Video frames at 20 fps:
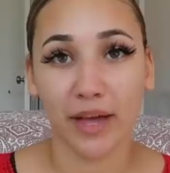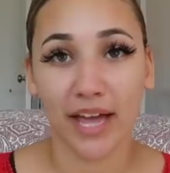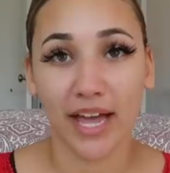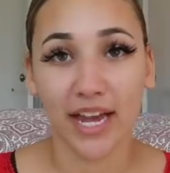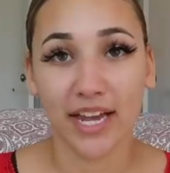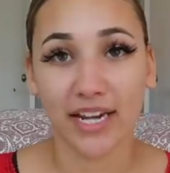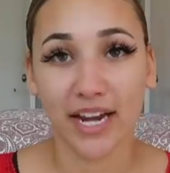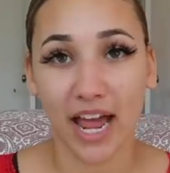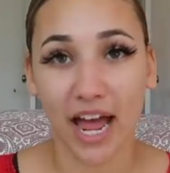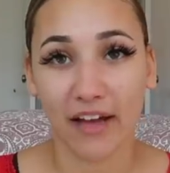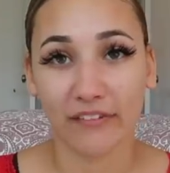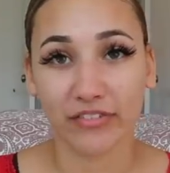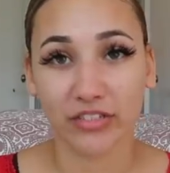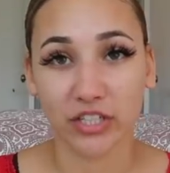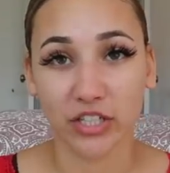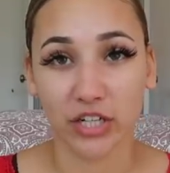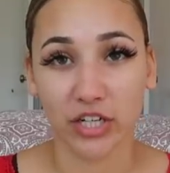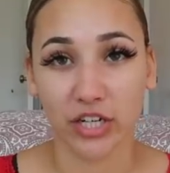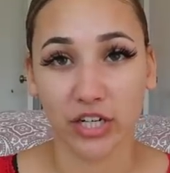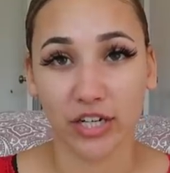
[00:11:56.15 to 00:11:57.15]
pain
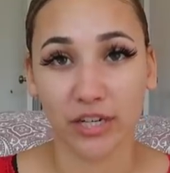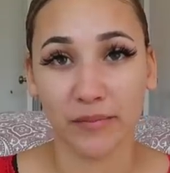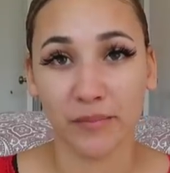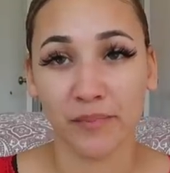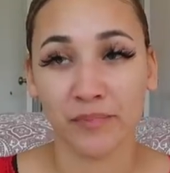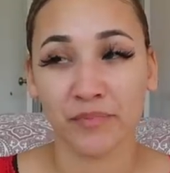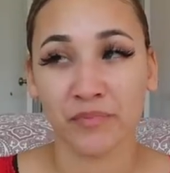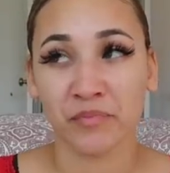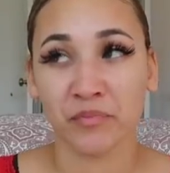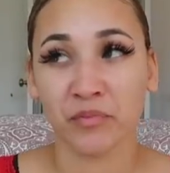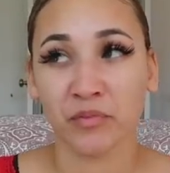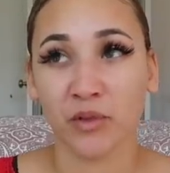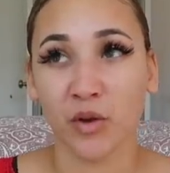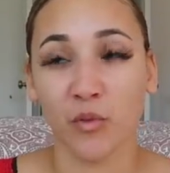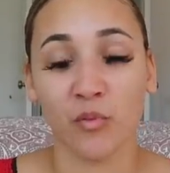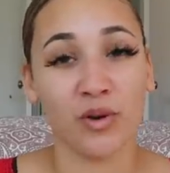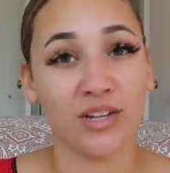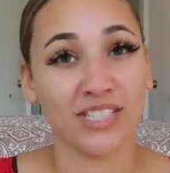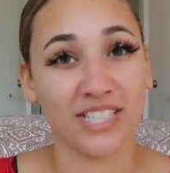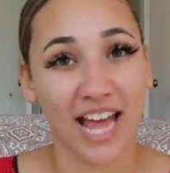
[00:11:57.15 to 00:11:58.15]
after
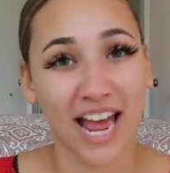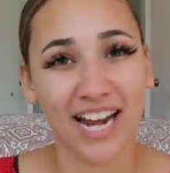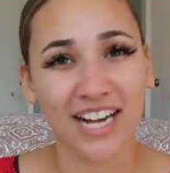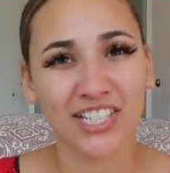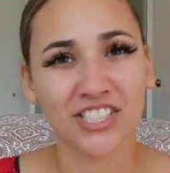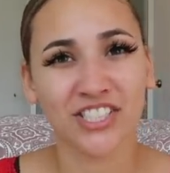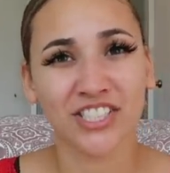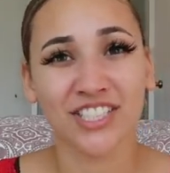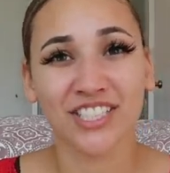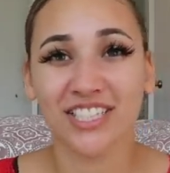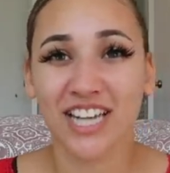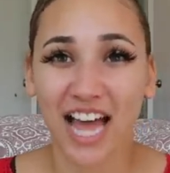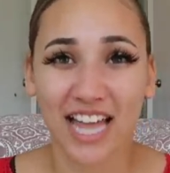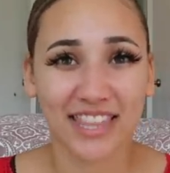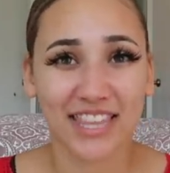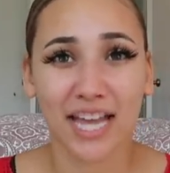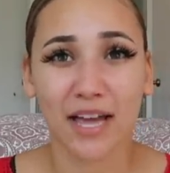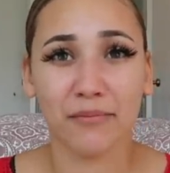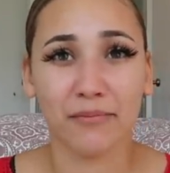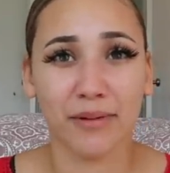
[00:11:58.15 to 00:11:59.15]
was actually
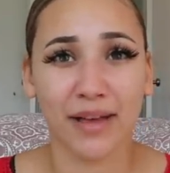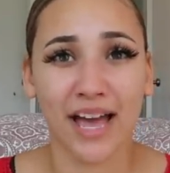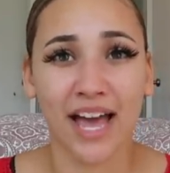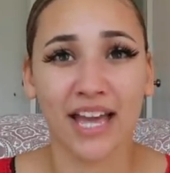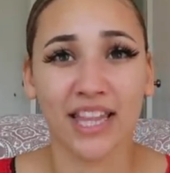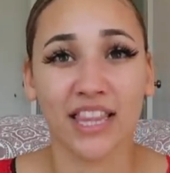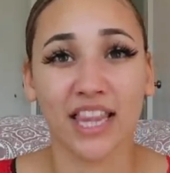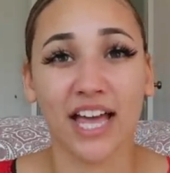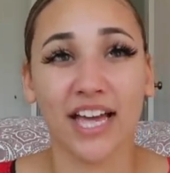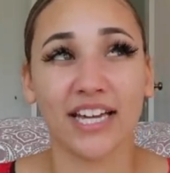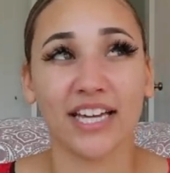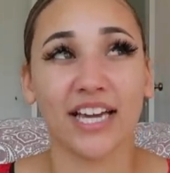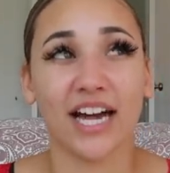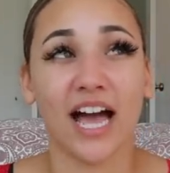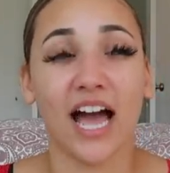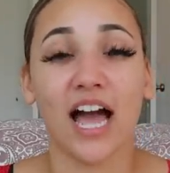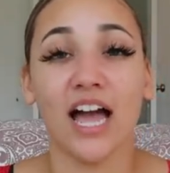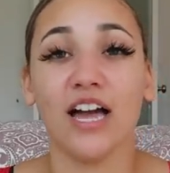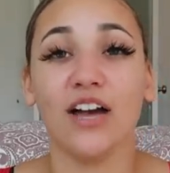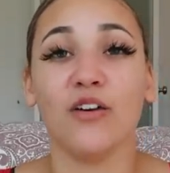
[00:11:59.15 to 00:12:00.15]
not that bad. Like
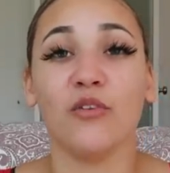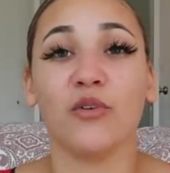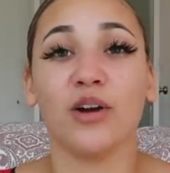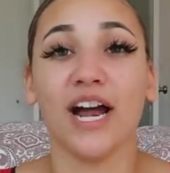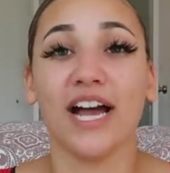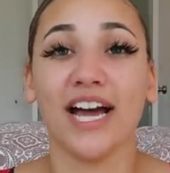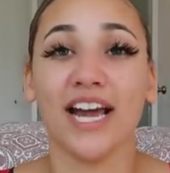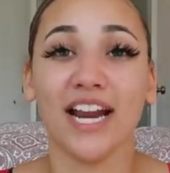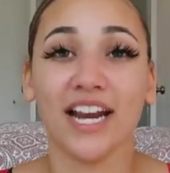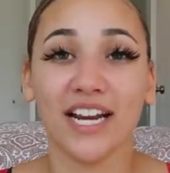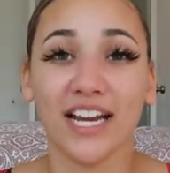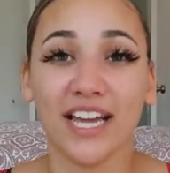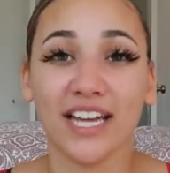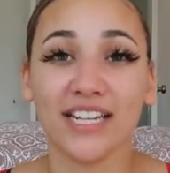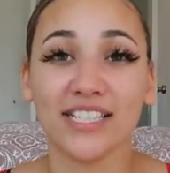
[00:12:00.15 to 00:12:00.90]
when I got out of